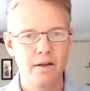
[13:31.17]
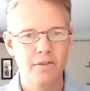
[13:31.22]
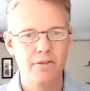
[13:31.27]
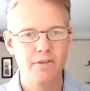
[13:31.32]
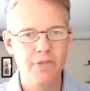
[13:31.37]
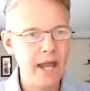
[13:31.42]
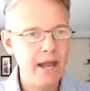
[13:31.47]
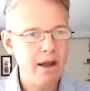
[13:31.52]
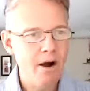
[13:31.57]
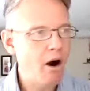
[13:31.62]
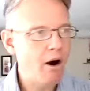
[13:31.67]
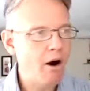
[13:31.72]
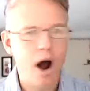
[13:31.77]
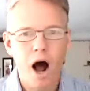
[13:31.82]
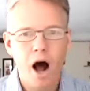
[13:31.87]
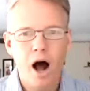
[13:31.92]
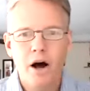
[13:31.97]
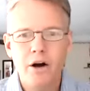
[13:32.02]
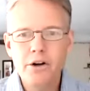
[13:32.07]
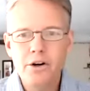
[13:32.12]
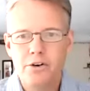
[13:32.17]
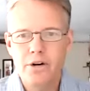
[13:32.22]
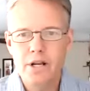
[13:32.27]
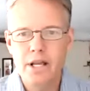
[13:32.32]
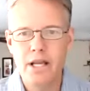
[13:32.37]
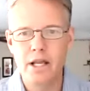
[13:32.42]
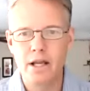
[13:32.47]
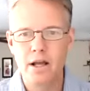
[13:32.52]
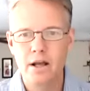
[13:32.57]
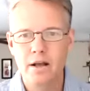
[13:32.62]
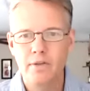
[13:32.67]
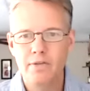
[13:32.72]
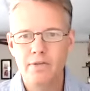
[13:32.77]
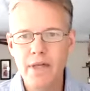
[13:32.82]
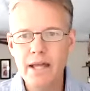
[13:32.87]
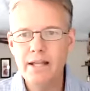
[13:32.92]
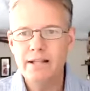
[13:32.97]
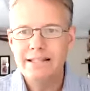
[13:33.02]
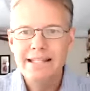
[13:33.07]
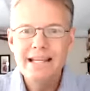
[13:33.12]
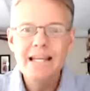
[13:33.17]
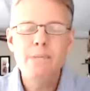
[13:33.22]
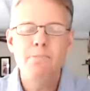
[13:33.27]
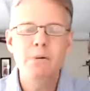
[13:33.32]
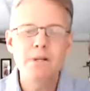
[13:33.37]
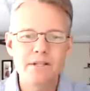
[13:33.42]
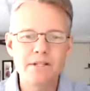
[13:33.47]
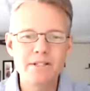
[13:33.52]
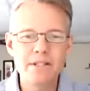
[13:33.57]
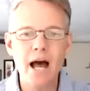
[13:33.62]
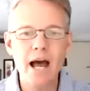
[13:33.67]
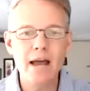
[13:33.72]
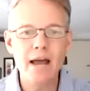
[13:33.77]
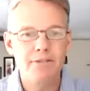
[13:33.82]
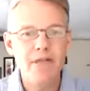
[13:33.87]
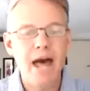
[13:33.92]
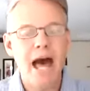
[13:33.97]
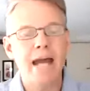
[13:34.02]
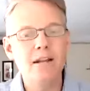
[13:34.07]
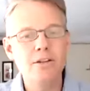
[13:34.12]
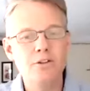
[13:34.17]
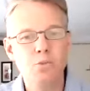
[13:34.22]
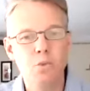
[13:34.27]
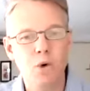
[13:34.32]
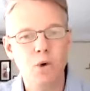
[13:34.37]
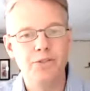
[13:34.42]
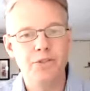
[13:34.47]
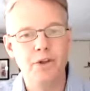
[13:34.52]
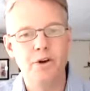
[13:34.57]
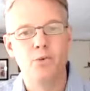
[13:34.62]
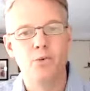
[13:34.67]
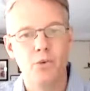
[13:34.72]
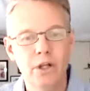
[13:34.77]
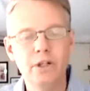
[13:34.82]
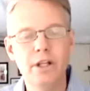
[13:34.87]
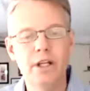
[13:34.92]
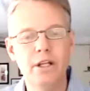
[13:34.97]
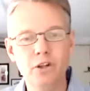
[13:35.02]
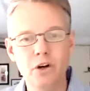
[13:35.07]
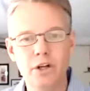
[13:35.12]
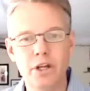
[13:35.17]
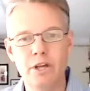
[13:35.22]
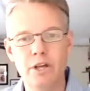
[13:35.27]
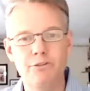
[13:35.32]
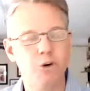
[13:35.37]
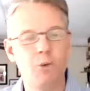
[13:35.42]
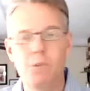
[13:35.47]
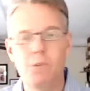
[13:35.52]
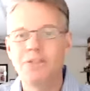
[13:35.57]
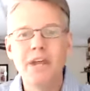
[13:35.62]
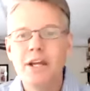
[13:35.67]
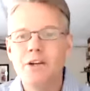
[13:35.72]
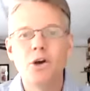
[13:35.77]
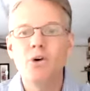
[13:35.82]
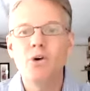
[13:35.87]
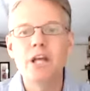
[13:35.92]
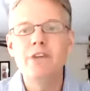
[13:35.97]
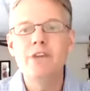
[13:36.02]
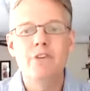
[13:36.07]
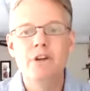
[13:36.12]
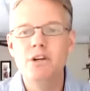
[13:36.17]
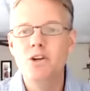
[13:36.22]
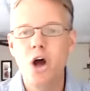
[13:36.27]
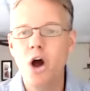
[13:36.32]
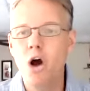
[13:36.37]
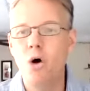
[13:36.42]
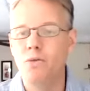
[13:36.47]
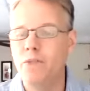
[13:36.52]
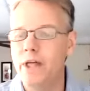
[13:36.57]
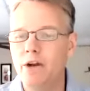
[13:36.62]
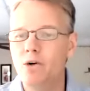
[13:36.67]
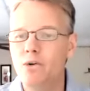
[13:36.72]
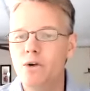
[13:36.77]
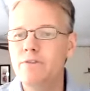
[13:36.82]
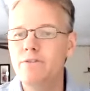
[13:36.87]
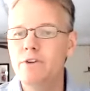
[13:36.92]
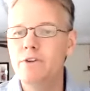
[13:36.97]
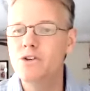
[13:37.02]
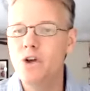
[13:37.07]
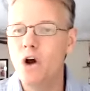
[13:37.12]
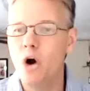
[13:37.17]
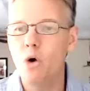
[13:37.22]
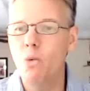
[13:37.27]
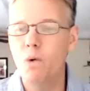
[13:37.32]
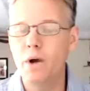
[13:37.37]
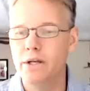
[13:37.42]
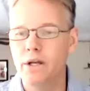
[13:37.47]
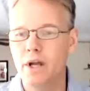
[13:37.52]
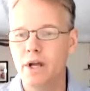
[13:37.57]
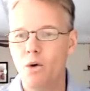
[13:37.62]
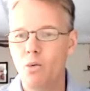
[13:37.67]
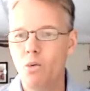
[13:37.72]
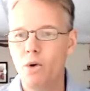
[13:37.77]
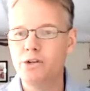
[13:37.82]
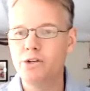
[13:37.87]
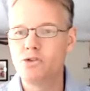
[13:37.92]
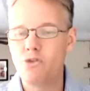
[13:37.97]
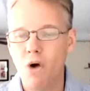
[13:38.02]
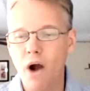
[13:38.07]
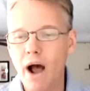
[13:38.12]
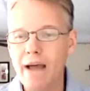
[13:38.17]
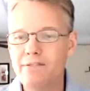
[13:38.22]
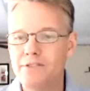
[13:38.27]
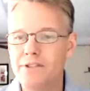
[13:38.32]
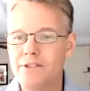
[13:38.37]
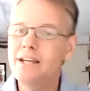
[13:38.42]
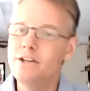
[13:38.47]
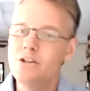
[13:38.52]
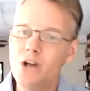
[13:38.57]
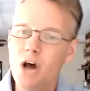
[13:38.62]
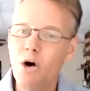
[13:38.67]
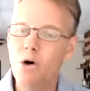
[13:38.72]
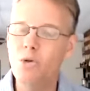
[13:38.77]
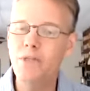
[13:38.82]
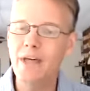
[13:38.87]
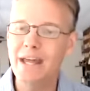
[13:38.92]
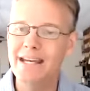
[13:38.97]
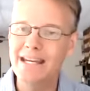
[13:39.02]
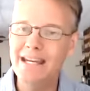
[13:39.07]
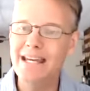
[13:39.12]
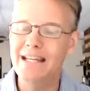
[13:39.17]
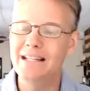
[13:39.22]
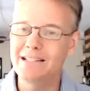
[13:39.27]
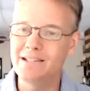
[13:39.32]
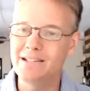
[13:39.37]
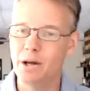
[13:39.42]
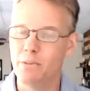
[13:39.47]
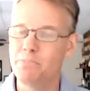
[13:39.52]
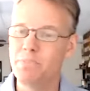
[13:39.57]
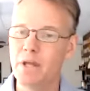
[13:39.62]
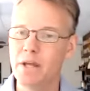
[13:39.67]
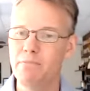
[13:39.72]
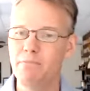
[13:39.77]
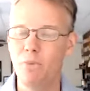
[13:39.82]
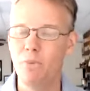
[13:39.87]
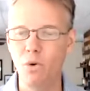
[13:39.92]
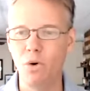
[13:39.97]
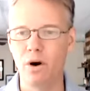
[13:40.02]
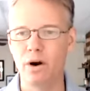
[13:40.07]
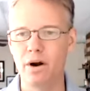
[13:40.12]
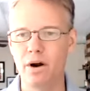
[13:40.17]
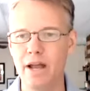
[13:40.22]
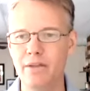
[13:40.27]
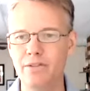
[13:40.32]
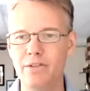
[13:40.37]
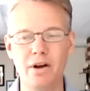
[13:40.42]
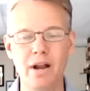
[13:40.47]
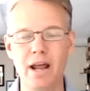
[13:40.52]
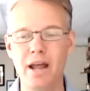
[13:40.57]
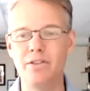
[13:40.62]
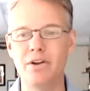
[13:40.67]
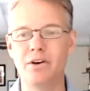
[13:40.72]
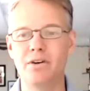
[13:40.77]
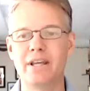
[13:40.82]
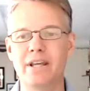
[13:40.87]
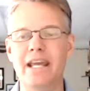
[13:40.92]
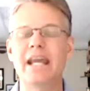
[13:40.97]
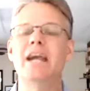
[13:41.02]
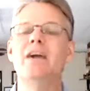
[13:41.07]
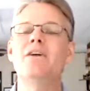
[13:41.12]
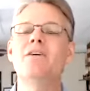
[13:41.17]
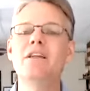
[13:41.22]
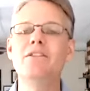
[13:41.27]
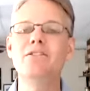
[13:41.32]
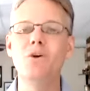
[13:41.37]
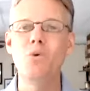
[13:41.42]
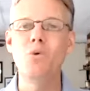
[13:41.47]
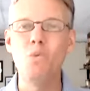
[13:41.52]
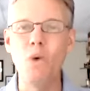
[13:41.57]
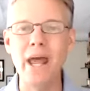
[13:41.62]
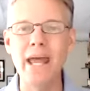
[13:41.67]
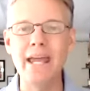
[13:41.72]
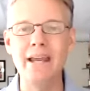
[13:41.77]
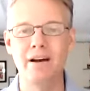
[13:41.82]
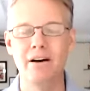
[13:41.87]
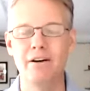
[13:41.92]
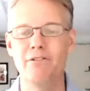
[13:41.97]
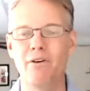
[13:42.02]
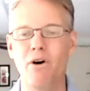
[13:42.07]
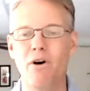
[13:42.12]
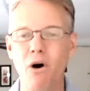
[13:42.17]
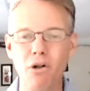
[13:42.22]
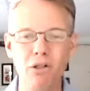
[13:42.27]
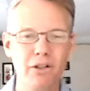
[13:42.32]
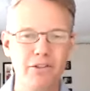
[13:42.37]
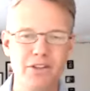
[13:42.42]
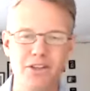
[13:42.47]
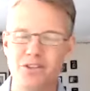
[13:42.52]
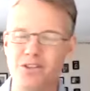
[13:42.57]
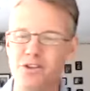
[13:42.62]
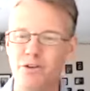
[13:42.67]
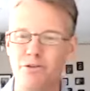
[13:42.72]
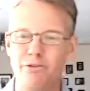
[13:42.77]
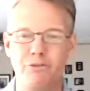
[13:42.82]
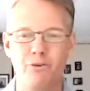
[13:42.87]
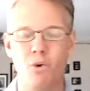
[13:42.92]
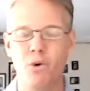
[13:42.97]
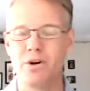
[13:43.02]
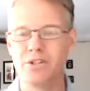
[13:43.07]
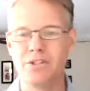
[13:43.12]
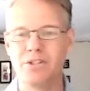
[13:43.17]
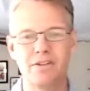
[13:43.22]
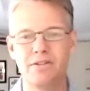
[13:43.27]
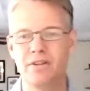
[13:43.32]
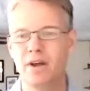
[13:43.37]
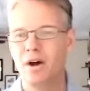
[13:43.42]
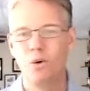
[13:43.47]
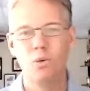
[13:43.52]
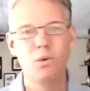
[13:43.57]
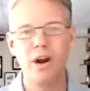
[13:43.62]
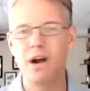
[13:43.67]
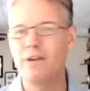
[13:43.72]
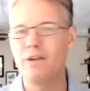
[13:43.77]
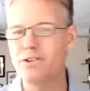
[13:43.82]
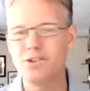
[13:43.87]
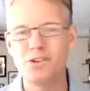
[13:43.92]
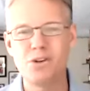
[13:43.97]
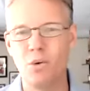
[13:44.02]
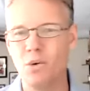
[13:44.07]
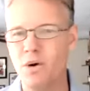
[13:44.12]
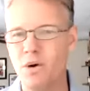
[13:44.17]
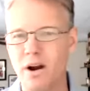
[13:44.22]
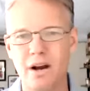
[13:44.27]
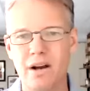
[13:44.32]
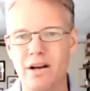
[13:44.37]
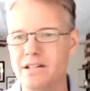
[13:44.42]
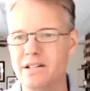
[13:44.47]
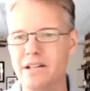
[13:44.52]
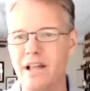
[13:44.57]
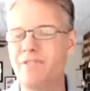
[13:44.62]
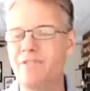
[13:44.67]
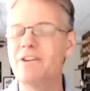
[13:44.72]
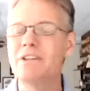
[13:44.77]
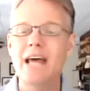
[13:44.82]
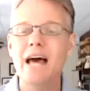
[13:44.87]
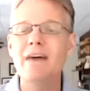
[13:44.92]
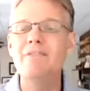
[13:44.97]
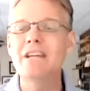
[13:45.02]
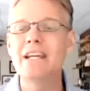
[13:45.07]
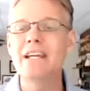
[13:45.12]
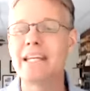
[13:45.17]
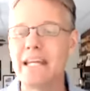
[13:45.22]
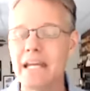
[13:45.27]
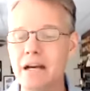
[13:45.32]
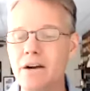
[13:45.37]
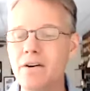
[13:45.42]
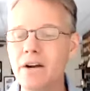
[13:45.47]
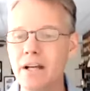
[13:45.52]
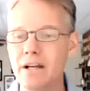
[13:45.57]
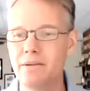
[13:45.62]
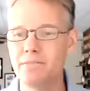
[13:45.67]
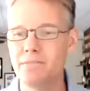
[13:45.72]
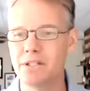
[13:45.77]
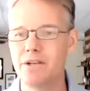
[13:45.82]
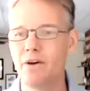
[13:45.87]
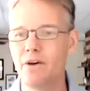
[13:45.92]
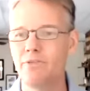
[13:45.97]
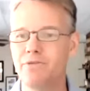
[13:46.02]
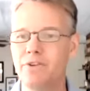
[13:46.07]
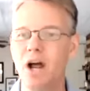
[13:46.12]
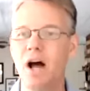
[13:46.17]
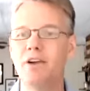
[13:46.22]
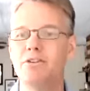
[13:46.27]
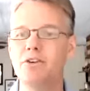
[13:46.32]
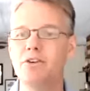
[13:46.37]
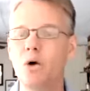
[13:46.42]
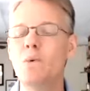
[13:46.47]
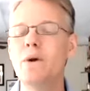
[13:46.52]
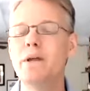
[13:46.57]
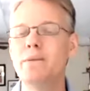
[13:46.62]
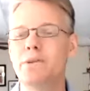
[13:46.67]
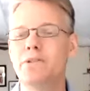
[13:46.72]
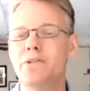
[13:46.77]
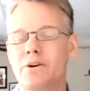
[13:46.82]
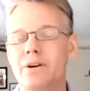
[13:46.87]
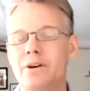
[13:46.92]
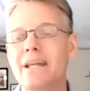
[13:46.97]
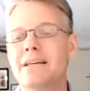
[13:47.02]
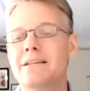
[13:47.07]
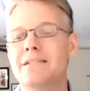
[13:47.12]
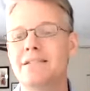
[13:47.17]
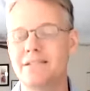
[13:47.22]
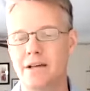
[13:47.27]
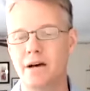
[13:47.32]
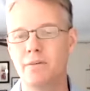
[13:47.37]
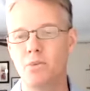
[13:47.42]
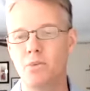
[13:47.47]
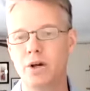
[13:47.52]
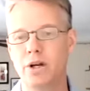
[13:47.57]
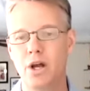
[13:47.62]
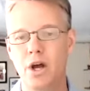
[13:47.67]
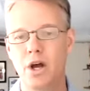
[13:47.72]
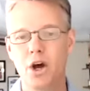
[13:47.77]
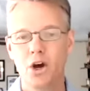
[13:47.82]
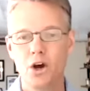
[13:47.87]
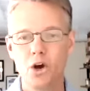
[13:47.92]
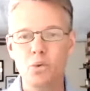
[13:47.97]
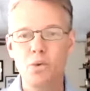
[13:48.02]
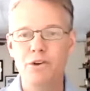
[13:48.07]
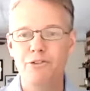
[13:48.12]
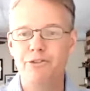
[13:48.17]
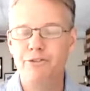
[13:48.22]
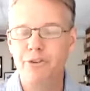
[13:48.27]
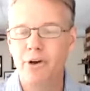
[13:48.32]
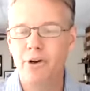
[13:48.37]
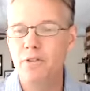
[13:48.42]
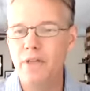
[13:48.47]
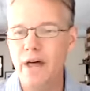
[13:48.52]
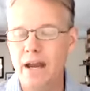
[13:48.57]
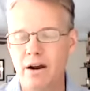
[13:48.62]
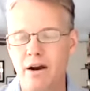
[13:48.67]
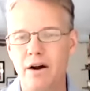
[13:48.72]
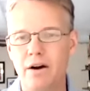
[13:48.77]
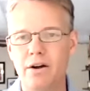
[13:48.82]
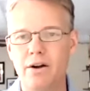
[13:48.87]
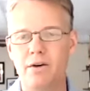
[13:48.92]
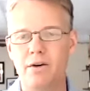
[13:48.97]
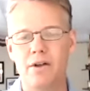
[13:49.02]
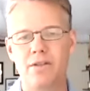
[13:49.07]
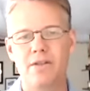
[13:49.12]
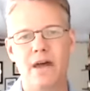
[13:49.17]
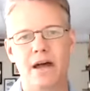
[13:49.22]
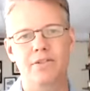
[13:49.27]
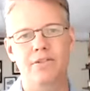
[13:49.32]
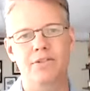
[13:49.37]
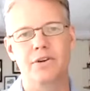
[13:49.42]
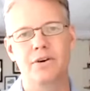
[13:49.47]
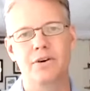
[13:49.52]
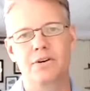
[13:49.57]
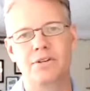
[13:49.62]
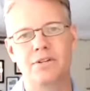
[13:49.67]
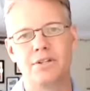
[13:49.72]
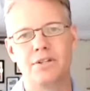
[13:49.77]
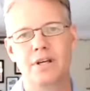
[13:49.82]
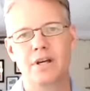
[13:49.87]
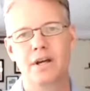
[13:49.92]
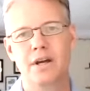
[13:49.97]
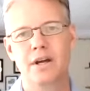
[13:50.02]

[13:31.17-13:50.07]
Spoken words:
They are hungry. They, deep inside, that is what they're really looking for, but they don't even know. They don't even know what drives. They know they need something more. And they're carrying the weight of all of this divorce and whatever is going on in his life. He's having to carry it himself, not knowing that there is someone who would fill that hunger and that thirst.